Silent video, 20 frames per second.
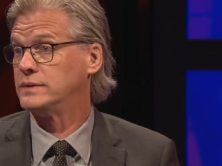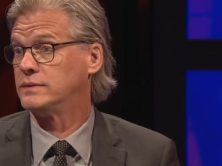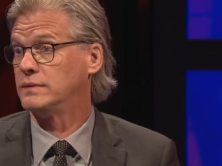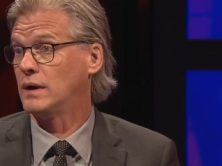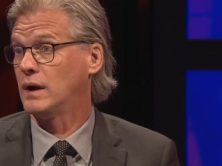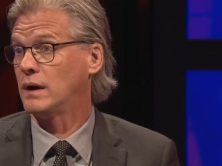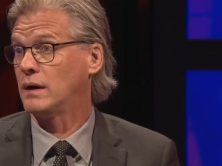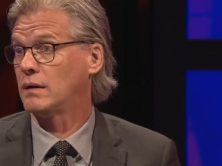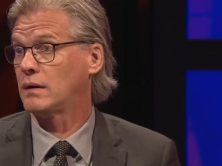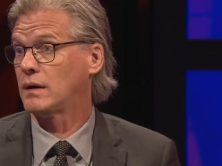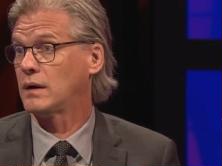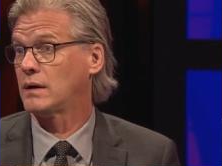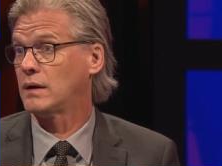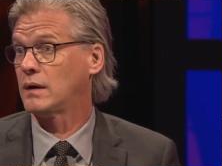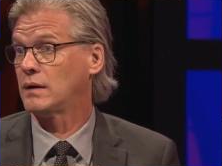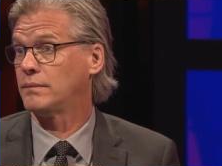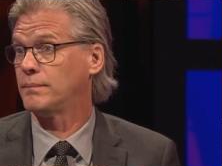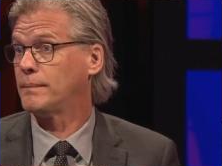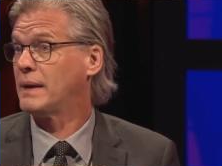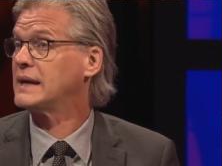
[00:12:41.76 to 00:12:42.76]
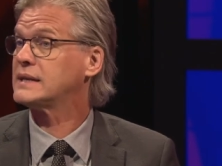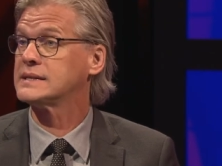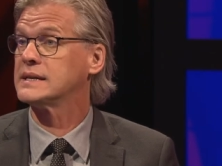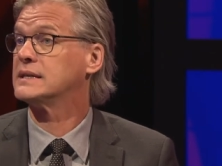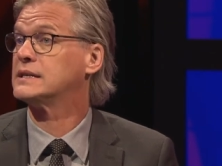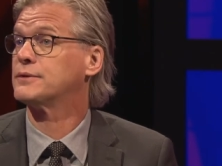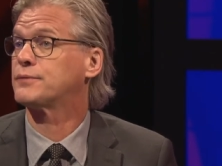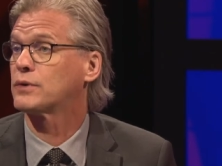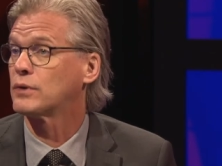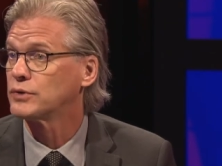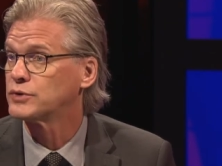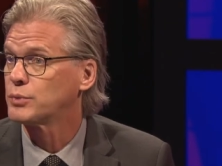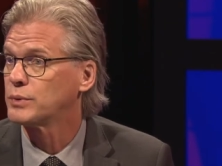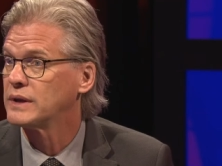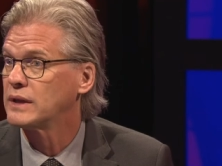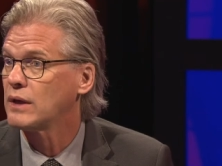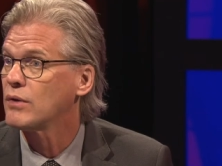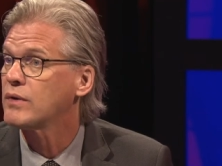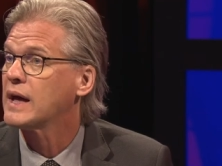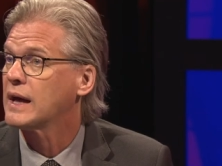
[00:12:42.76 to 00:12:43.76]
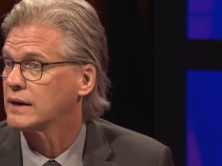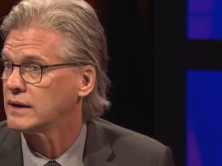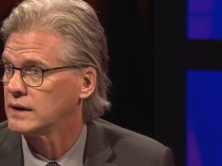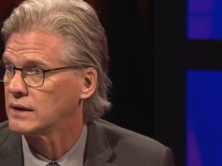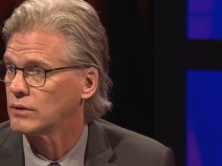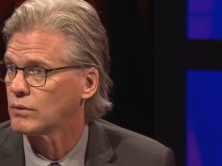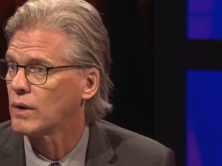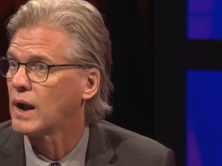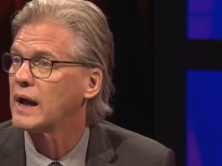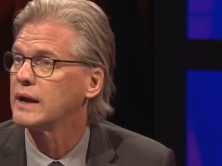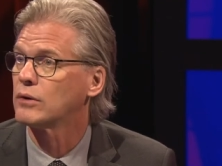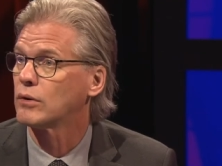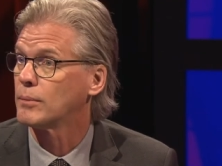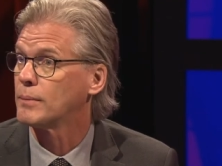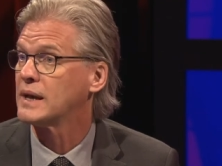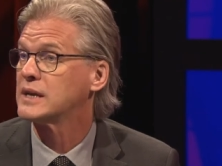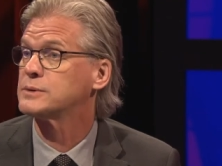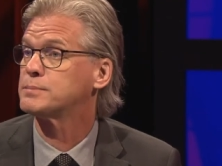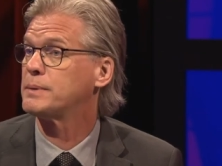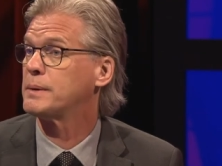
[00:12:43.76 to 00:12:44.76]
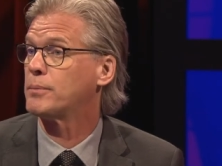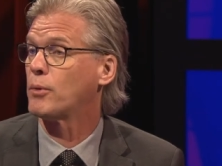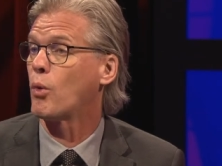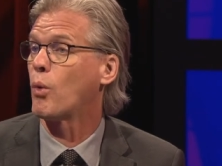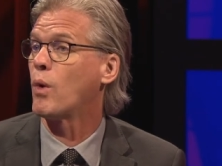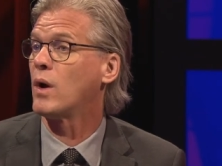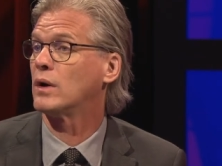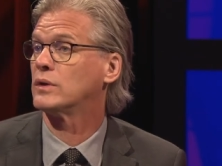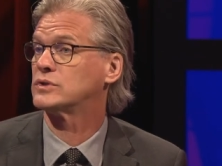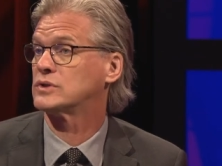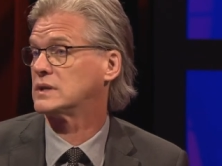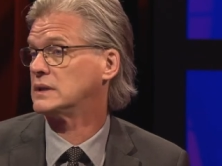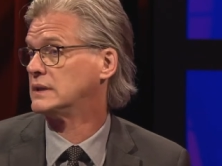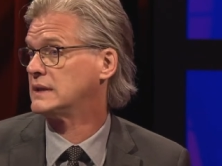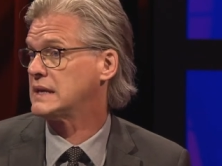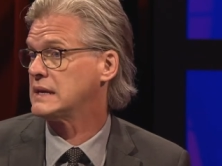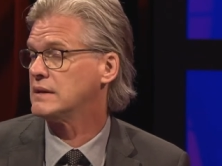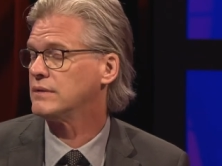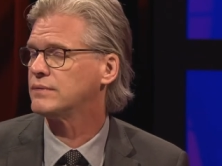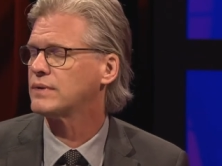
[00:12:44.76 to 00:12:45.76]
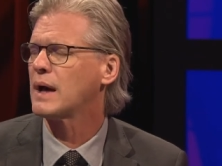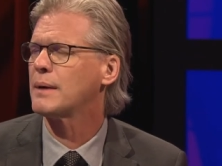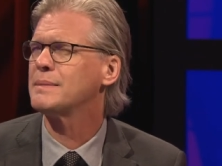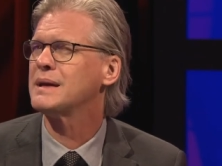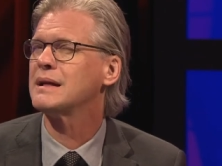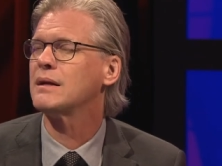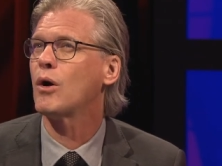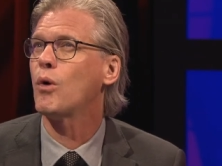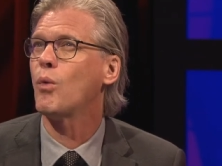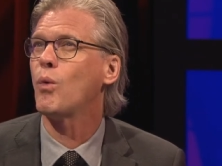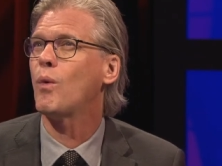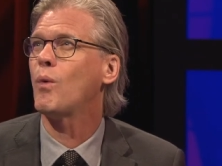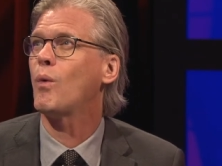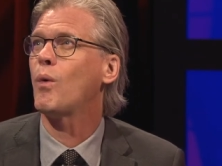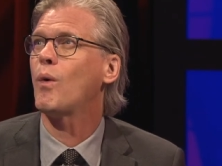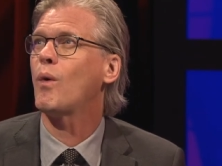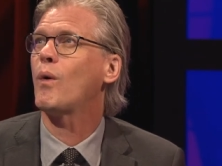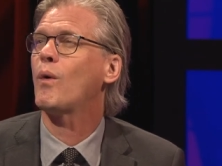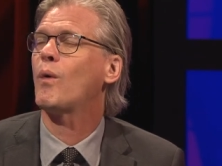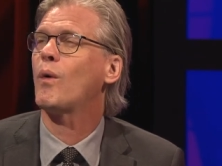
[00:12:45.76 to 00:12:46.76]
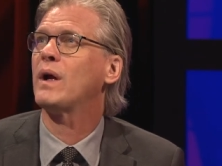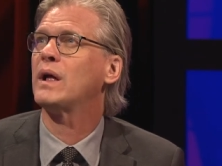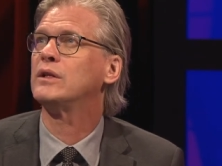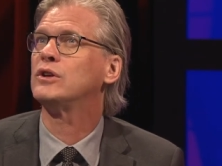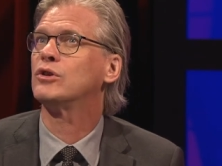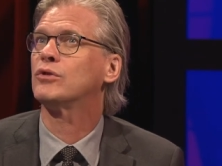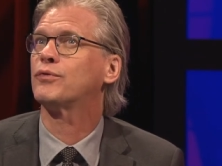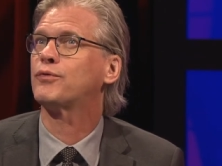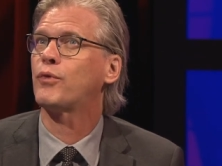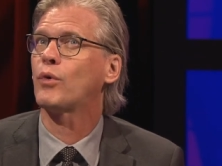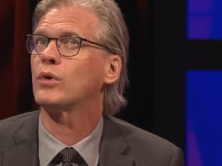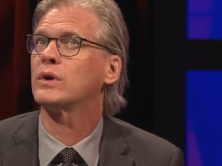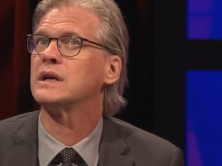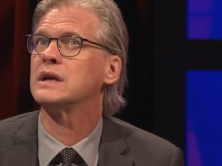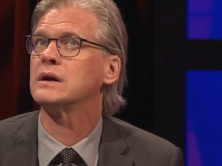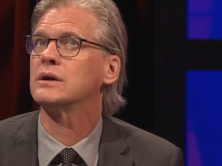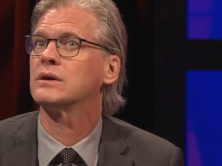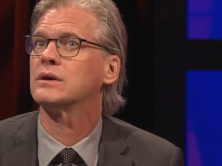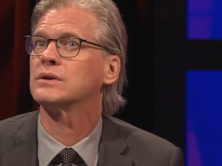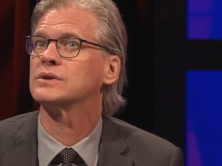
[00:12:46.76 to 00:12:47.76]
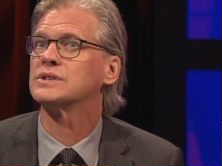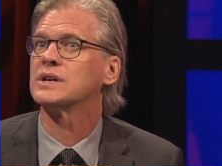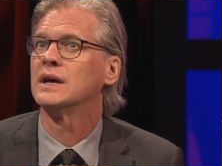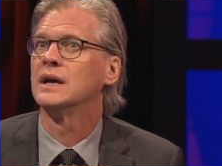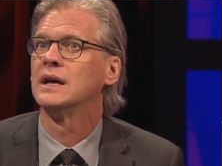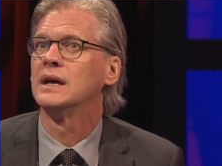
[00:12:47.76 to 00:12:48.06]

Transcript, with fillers: uh, makes it difficult to relocate here, right? Or it makes people want to leave. I mean, in your four years,